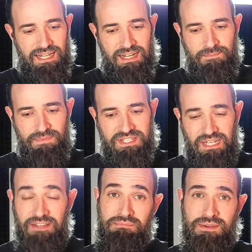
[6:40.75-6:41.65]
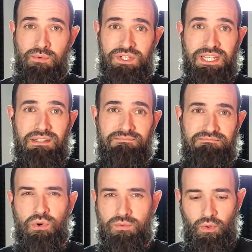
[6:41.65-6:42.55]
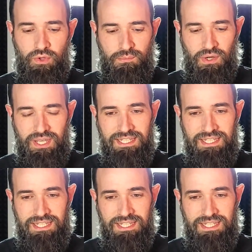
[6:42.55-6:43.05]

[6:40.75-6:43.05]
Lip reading: It's an 11 by 14 portfolio book,